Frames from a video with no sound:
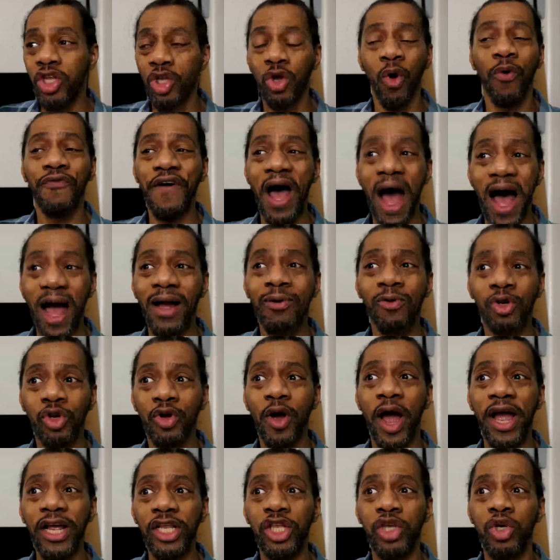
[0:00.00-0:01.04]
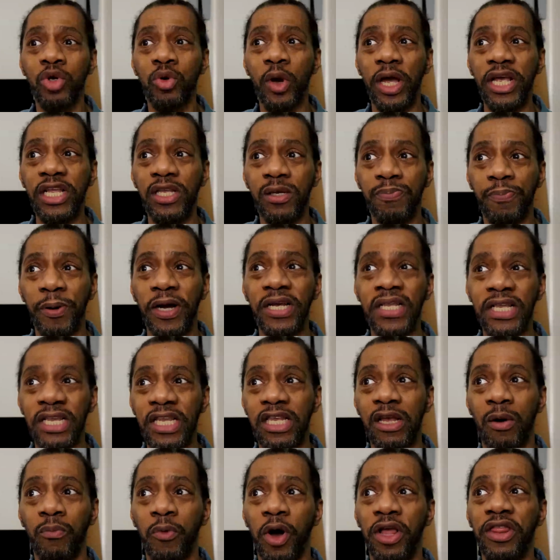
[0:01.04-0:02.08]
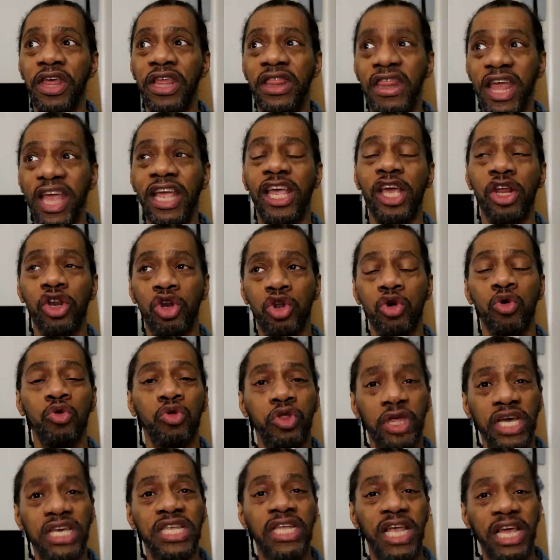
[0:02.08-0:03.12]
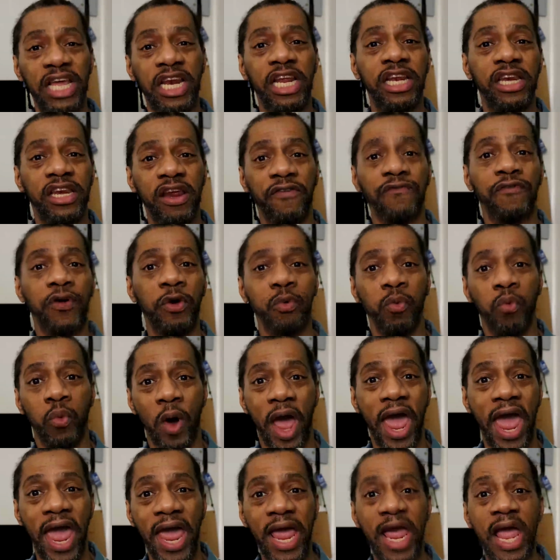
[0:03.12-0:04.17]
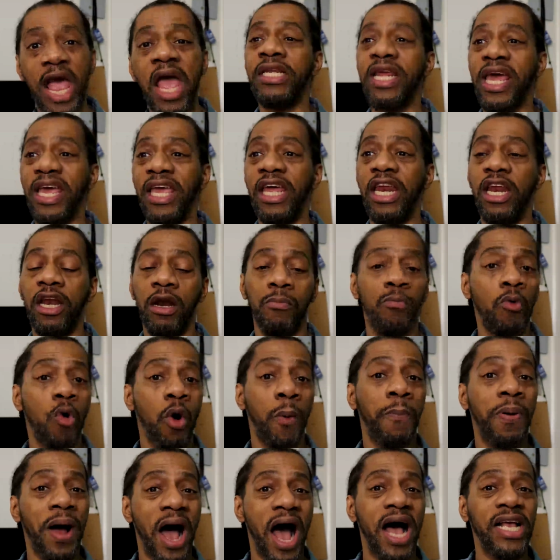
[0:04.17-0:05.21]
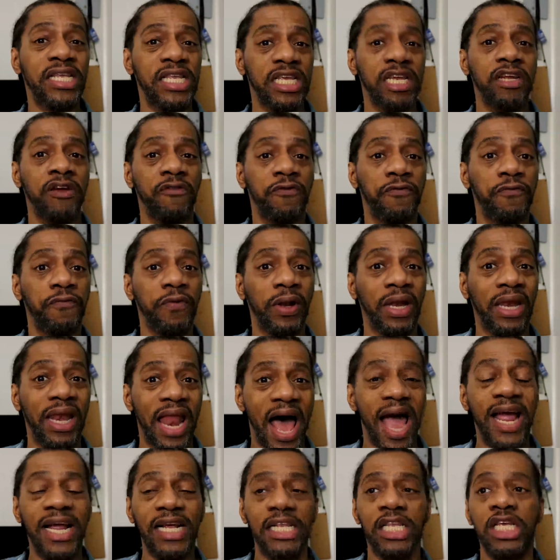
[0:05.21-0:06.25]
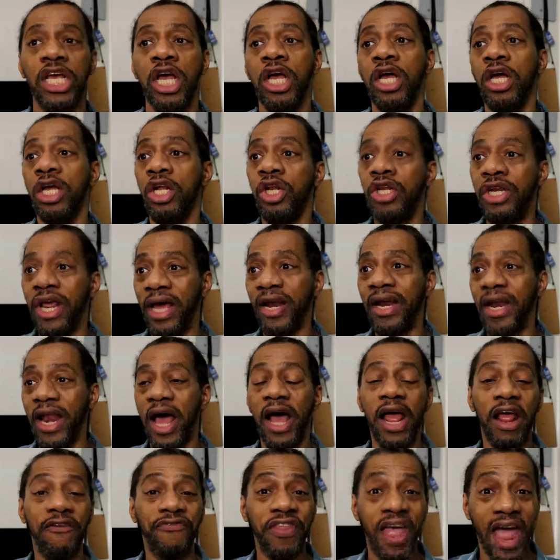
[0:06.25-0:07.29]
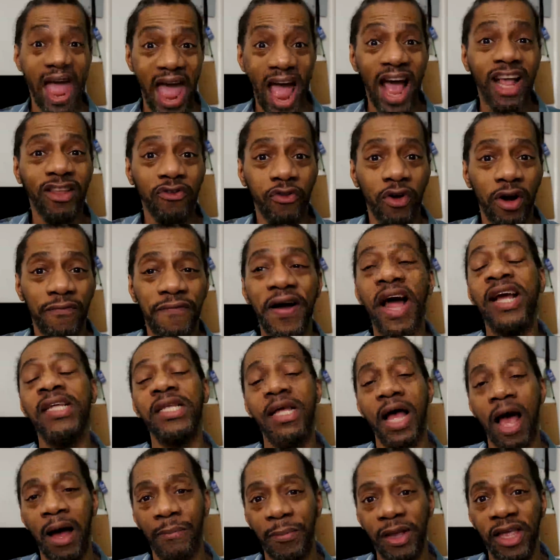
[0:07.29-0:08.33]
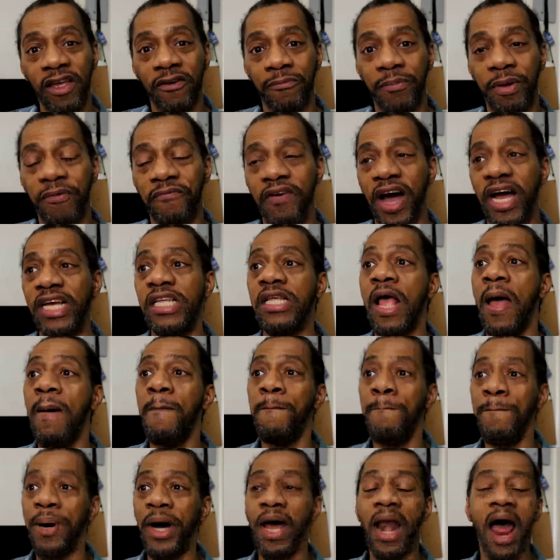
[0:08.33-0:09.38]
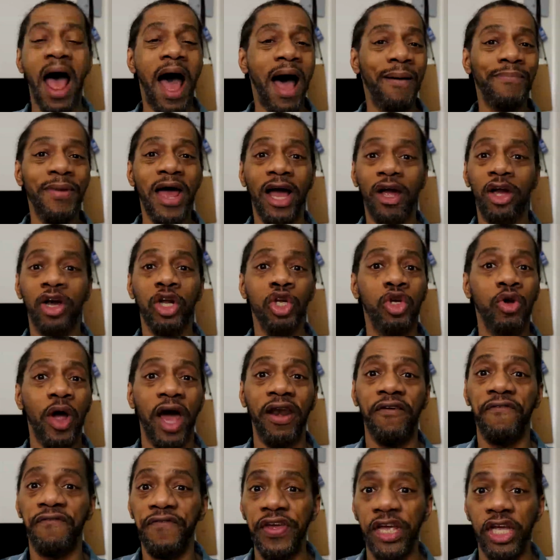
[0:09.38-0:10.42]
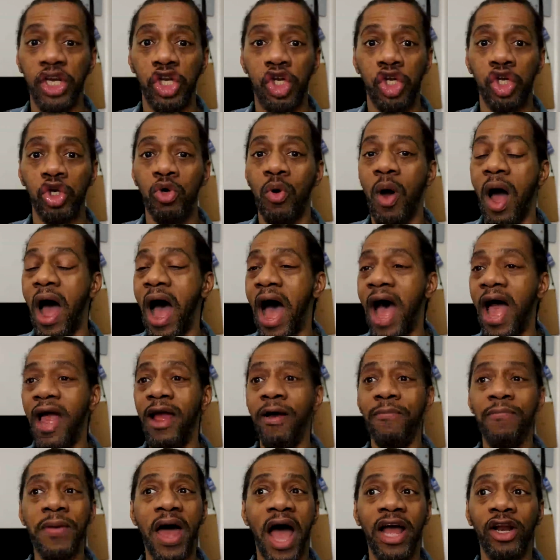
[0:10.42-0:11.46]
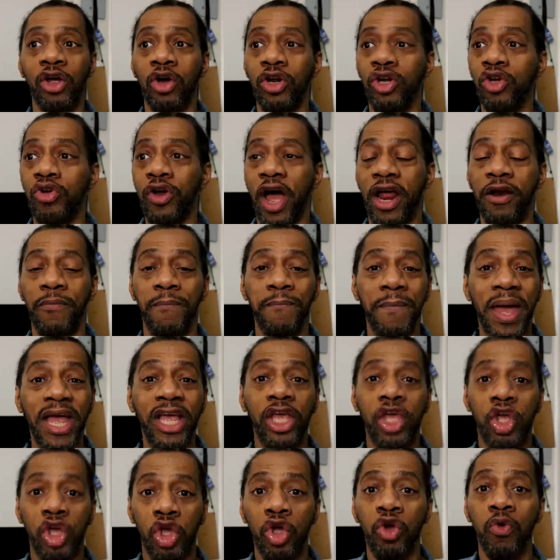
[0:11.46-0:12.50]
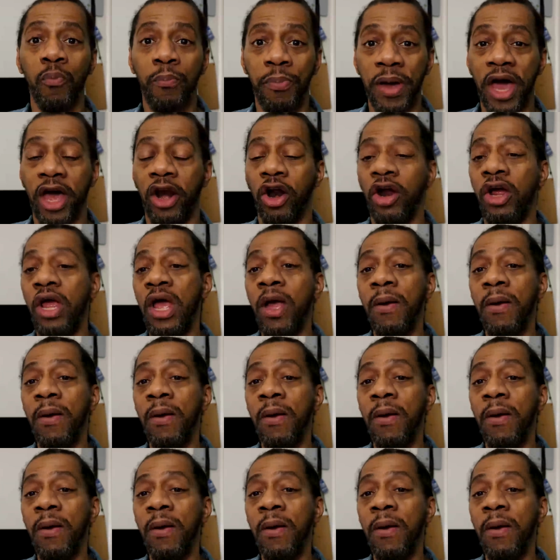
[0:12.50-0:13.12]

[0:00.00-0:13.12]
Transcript: So if I'm trying to express to someone that they can do this in a different way, take it in a more positive light, da da da. If they ask for advice, I'm gonna give them advice. But I'm not gonna try to fix you. I am not gonna try to make you better.